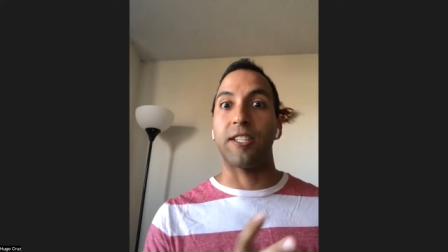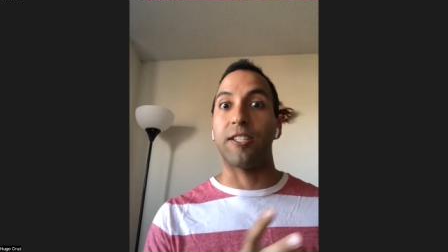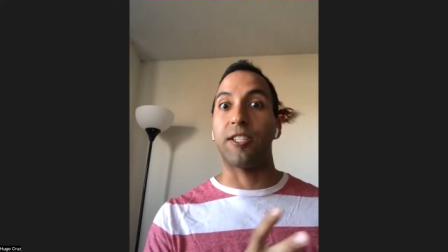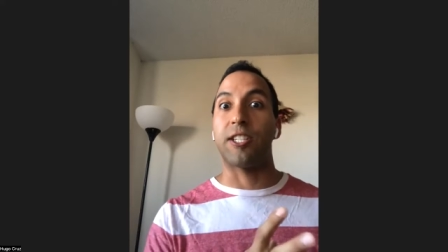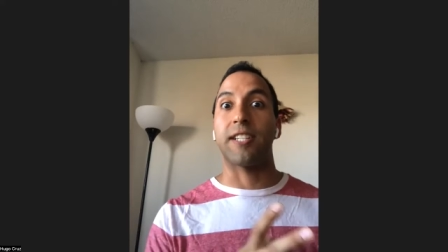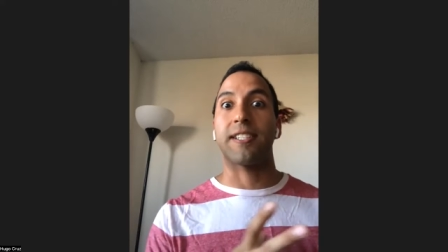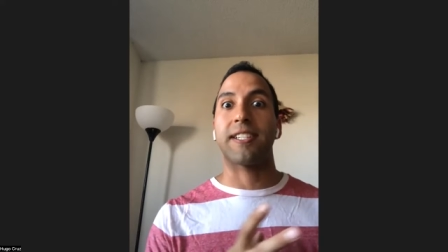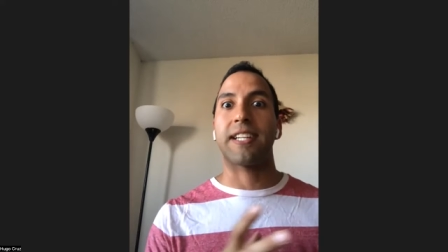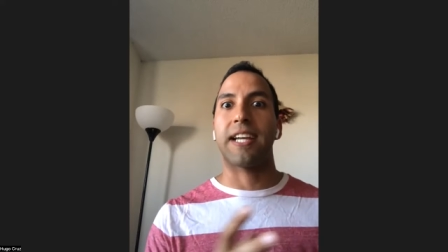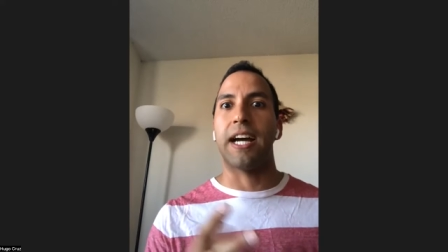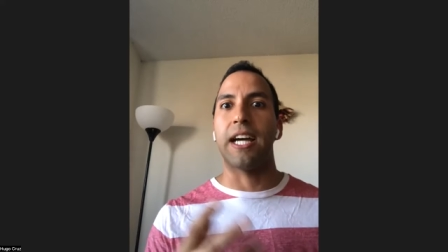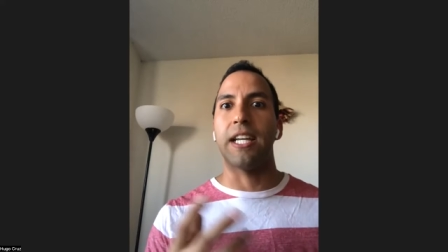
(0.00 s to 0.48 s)
to
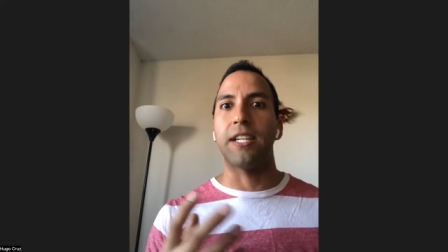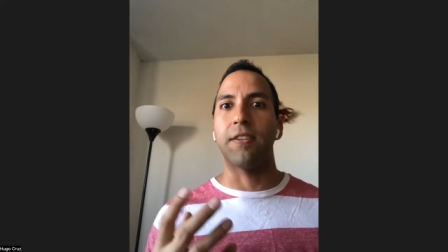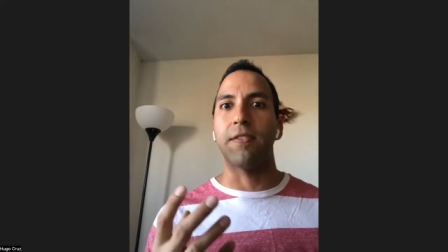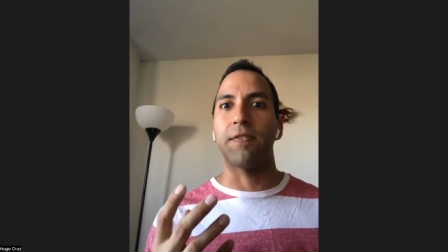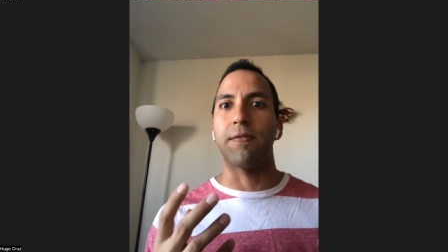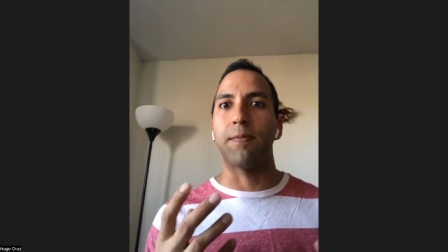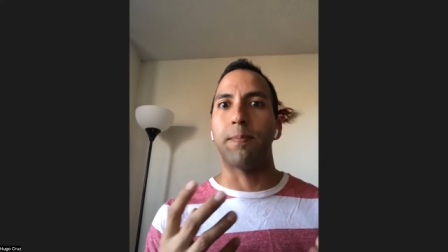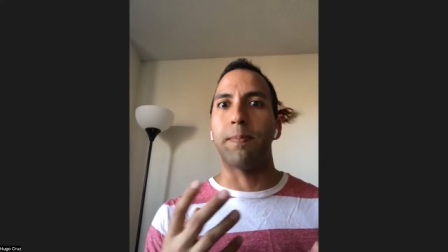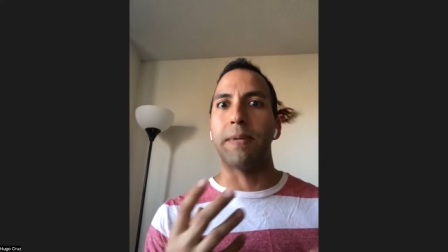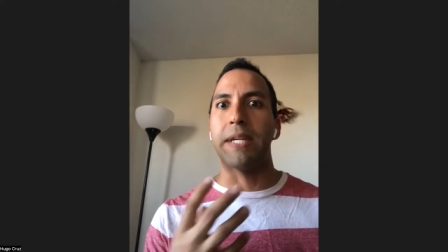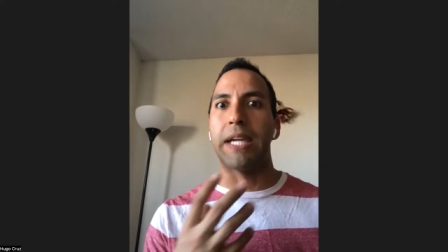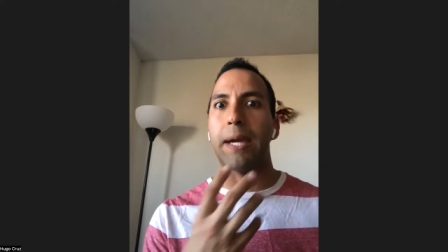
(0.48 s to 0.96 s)
just kind
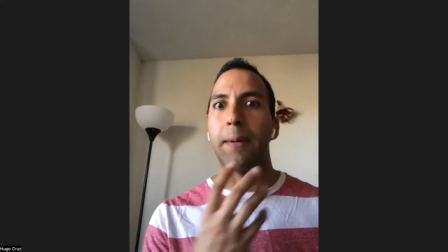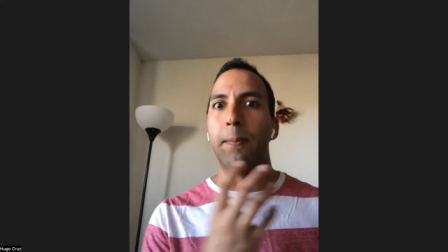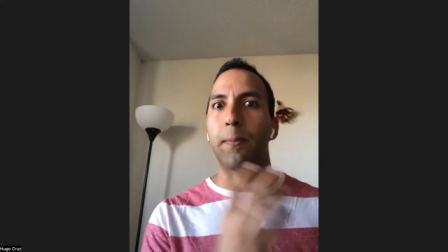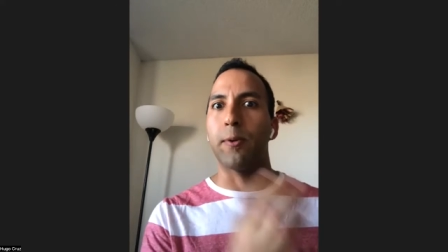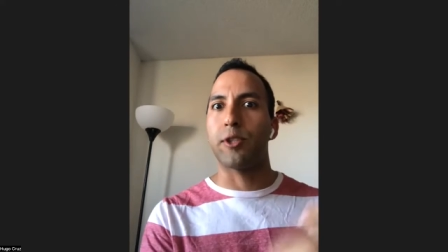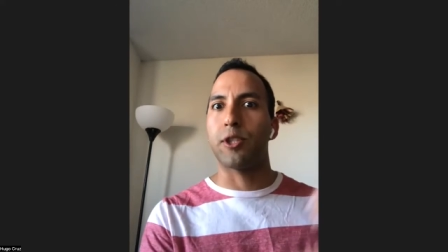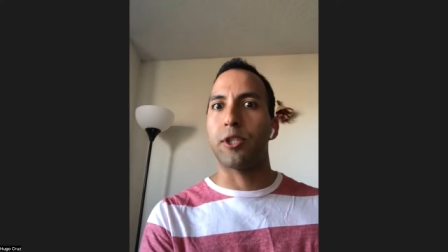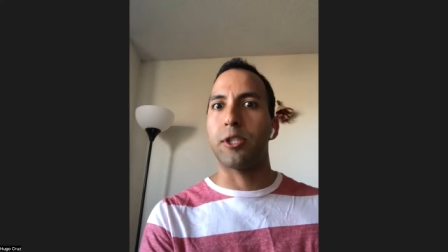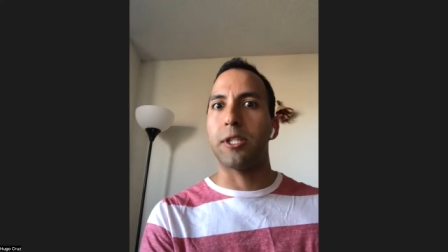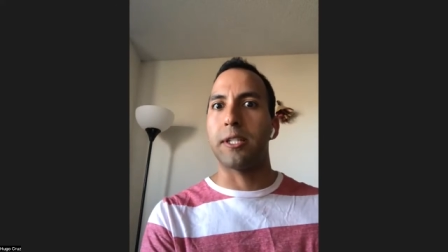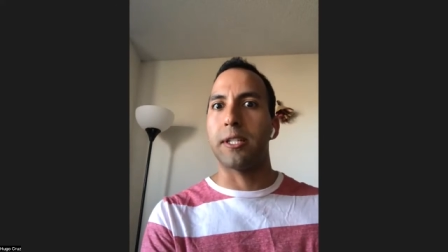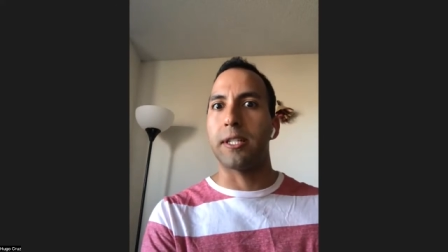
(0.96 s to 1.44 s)
of be able
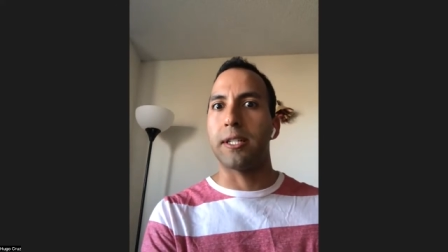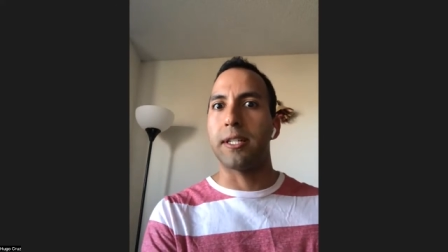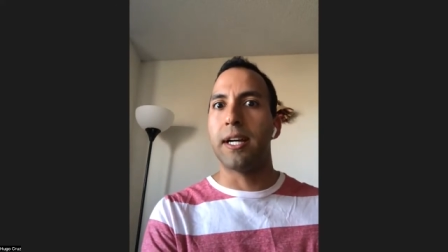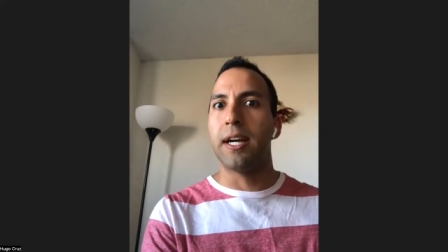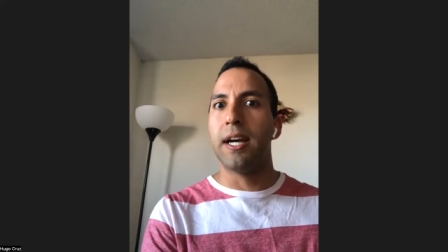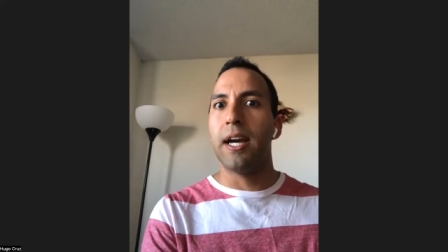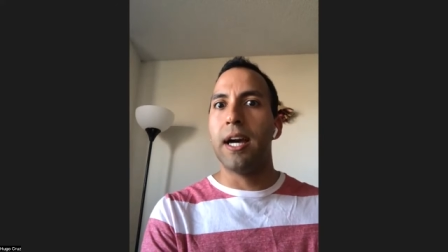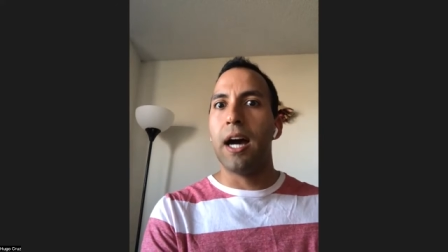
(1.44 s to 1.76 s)
to